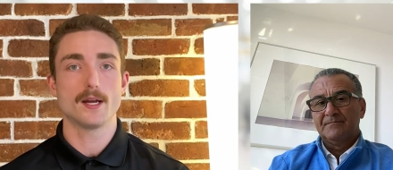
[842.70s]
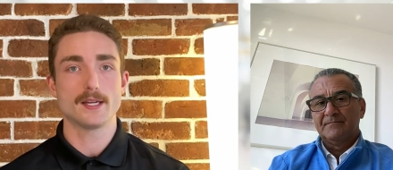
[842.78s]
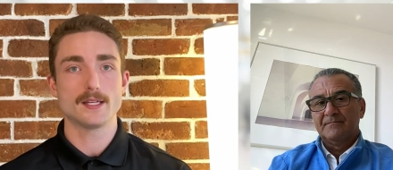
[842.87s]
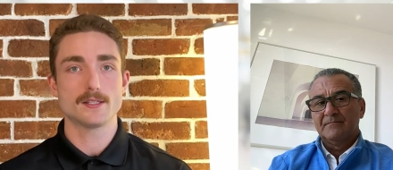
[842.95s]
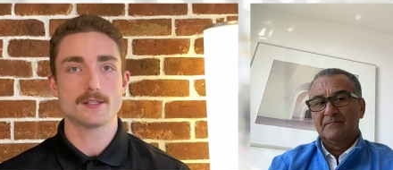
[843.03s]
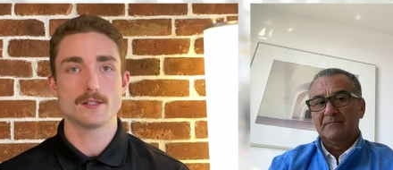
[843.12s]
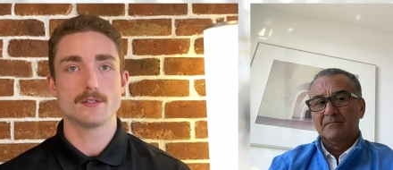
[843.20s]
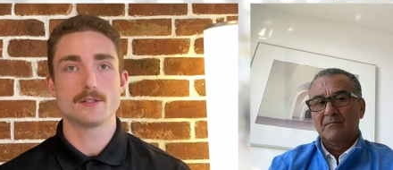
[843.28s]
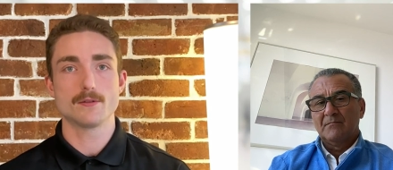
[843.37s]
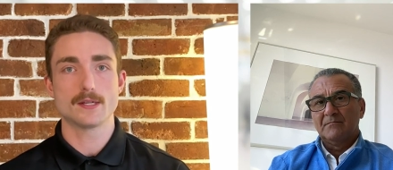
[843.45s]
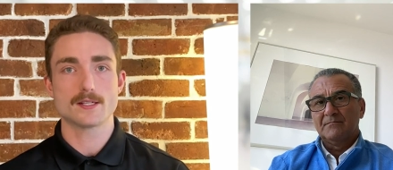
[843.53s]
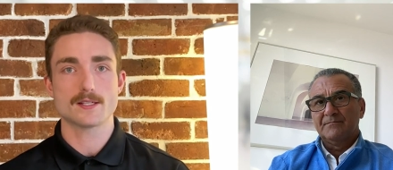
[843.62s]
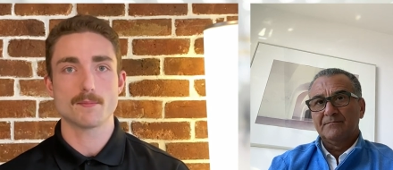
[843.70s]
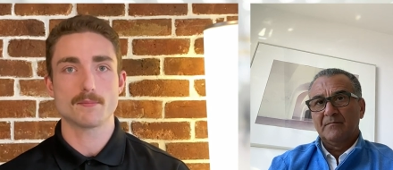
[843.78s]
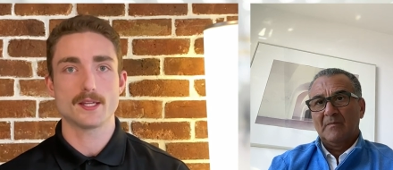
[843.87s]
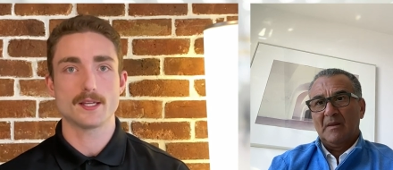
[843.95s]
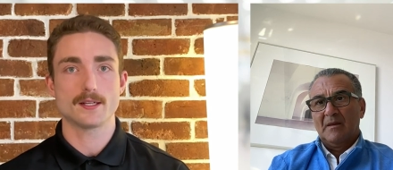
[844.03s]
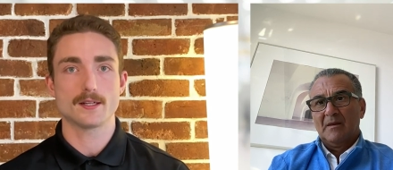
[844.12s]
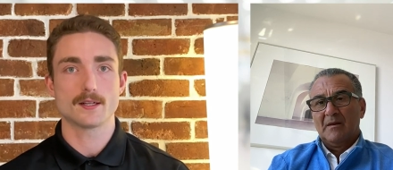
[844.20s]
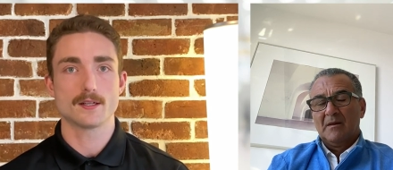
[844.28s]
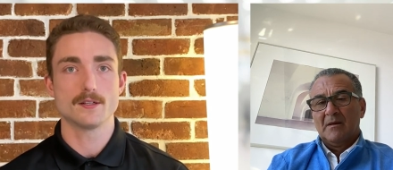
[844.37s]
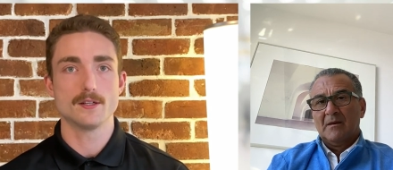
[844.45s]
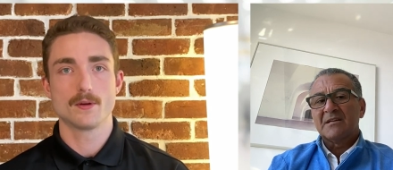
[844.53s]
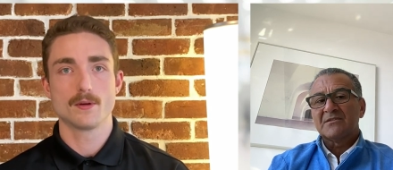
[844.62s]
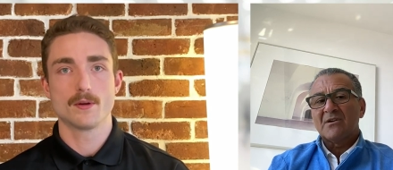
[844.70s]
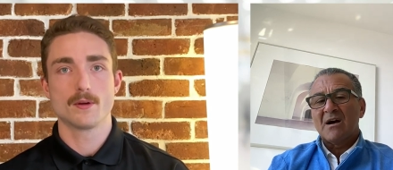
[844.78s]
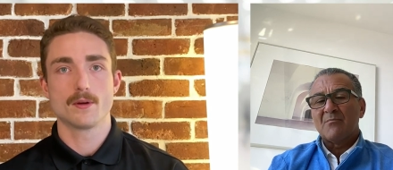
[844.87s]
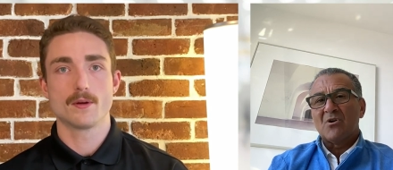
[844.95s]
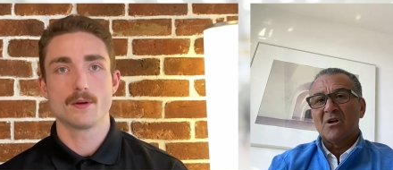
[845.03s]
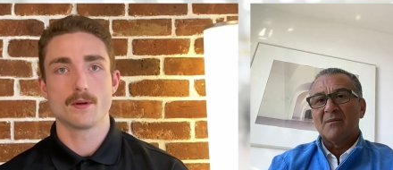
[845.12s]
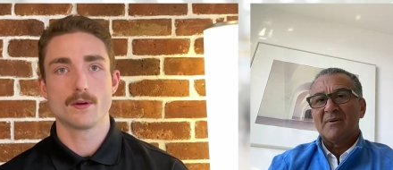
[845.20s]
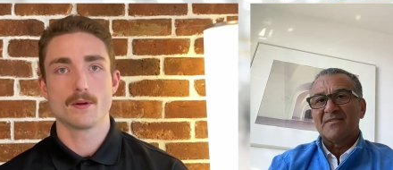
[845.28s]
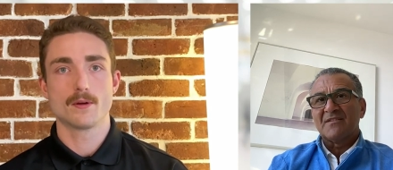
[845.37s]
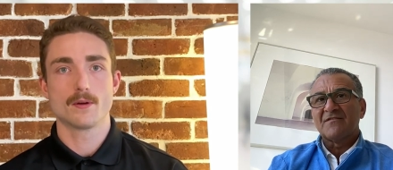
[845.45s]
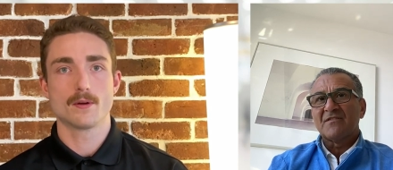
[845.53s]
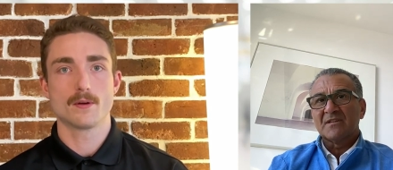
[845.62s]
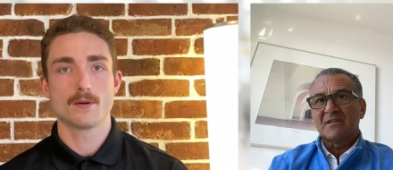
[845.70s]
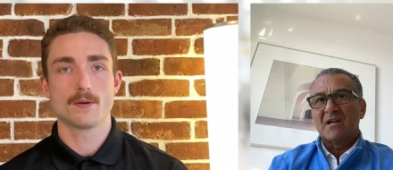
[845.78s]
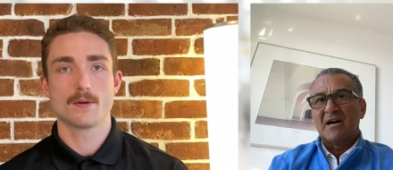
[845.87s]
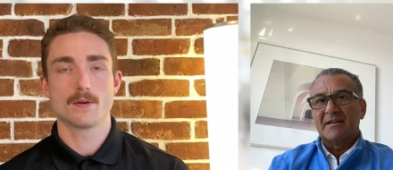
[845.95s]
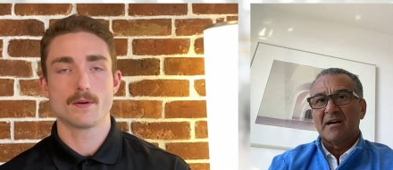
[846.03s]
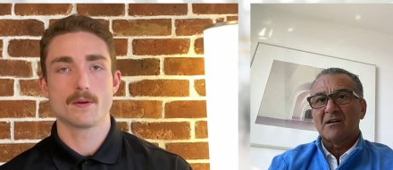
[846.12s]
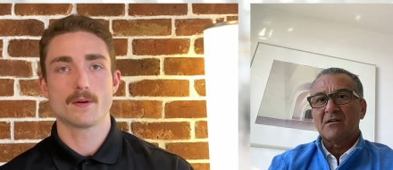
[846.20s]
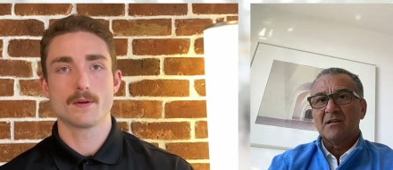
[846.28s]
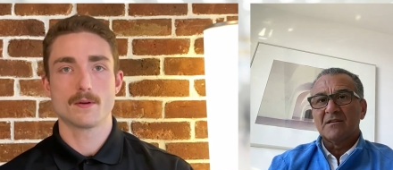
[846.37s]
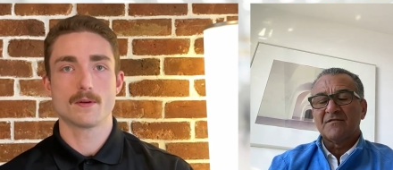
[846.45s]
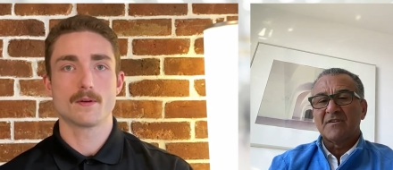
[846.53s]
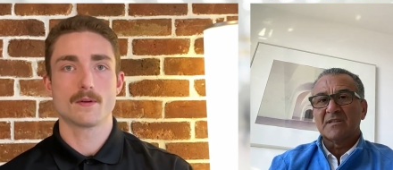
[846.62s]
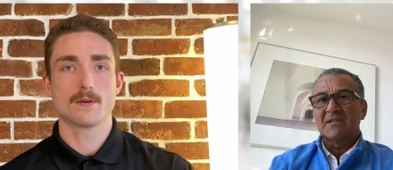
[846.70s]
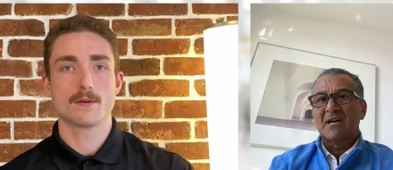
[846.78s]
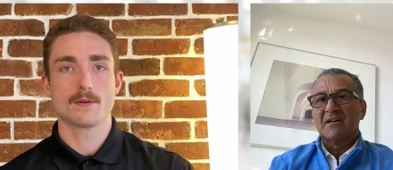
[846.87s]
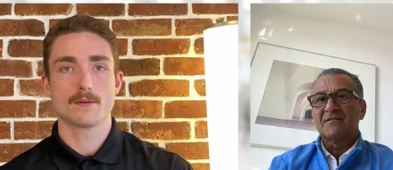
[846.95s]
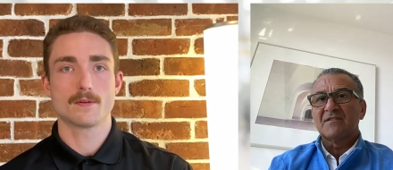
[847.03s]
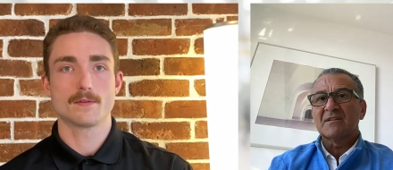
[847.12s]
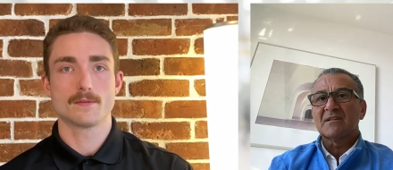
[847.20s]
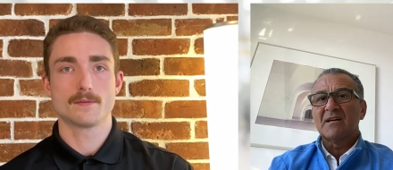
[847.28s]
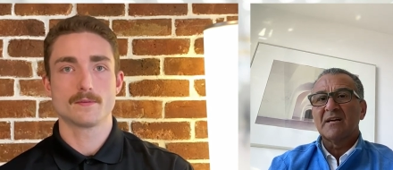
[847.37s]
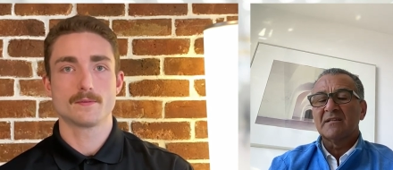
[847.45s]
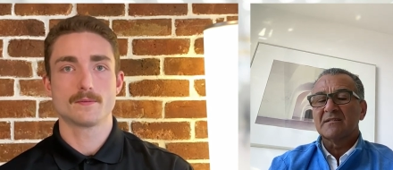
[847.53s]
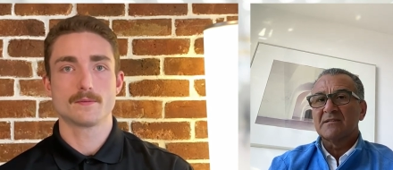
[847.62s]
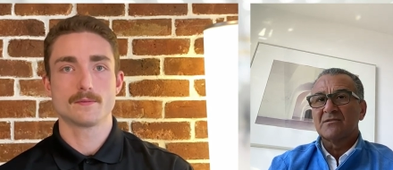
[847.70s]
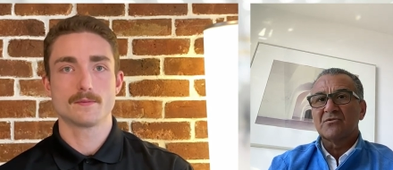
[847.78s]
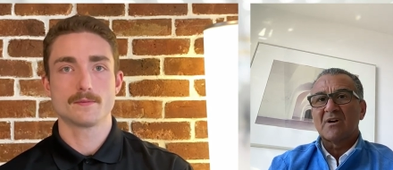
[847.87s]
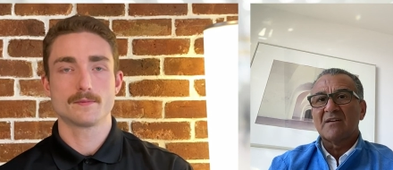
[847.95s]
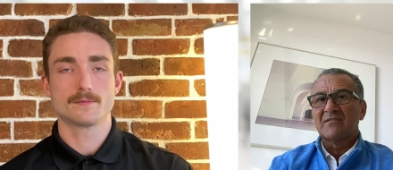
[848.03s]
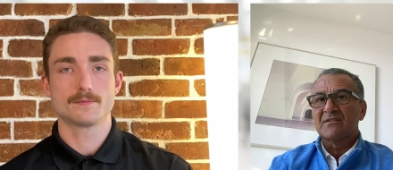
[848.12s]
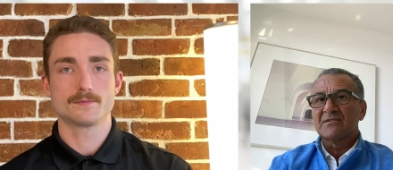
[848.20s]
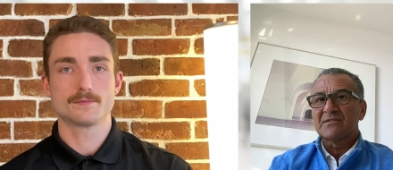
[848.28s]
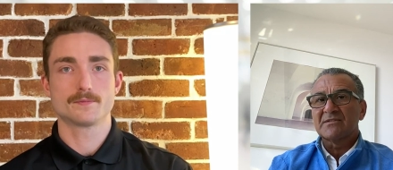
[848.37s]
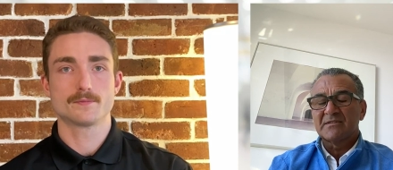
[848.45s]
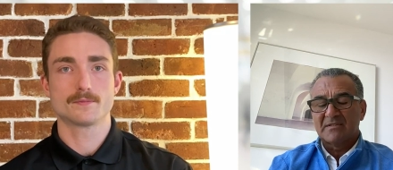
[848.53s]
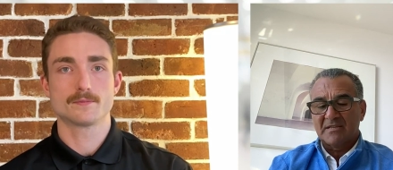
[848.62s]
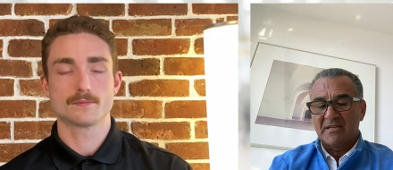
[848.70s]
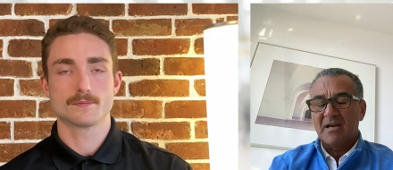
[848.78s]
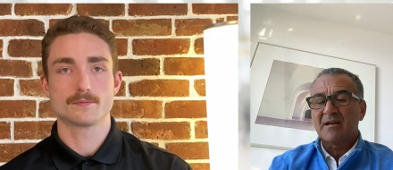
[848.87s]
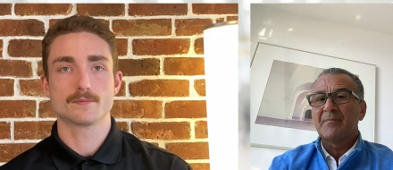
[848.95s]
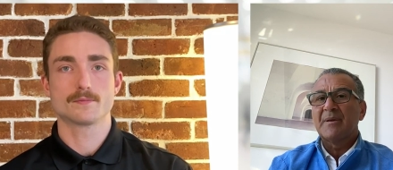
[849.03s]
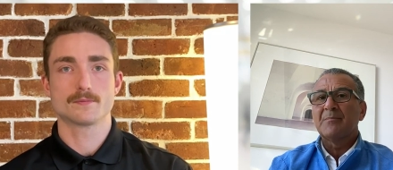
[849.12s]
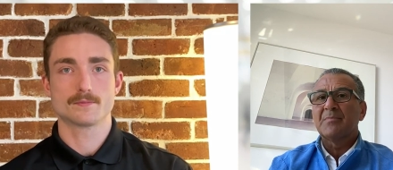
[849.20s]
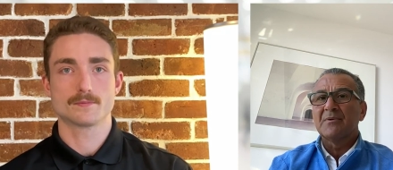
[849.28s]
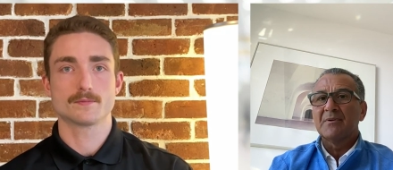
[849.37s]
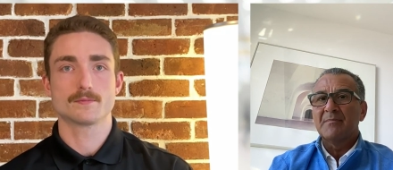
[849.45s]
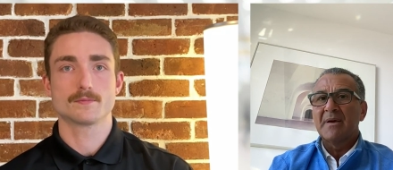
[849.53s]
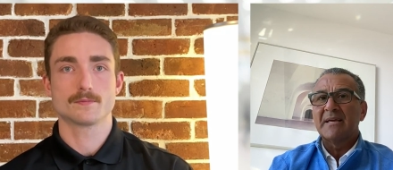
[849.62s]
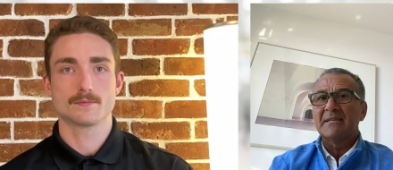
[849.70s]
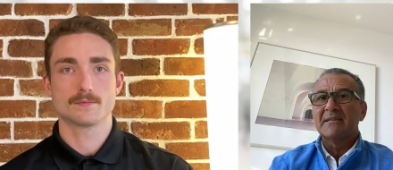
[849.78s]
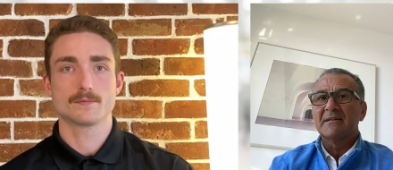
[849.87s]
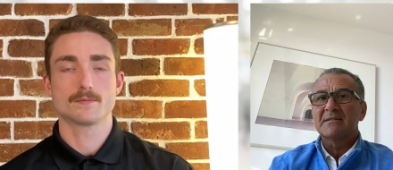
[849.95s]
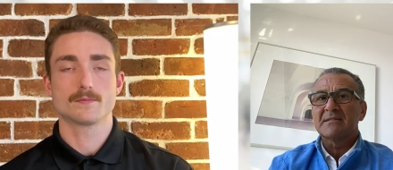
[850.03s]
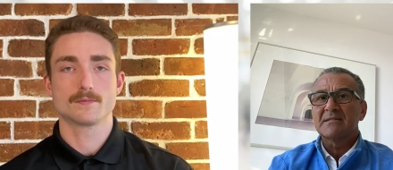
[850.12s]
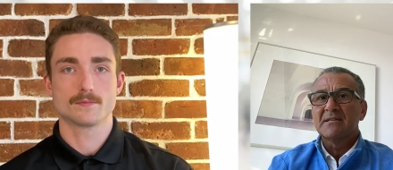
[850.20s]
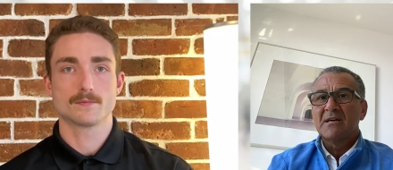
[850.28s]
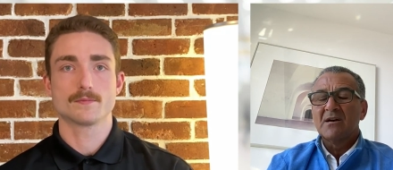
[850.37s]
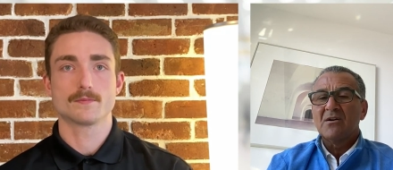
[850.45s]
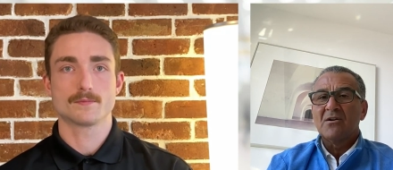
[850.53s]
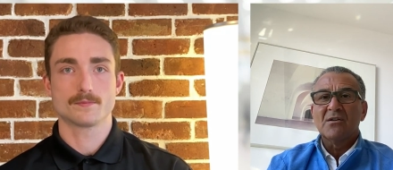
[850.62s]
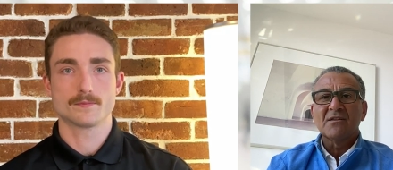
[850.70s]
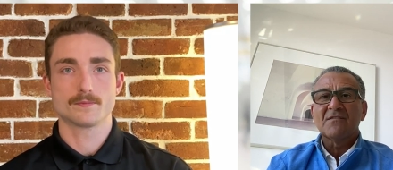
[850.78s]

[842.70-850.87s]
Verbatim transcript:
Speaker 1: money to doing something new? So I'm
Speaker 2: all about the front line. I call the front line. Front line is the drivers, the tech people, the maintenance all the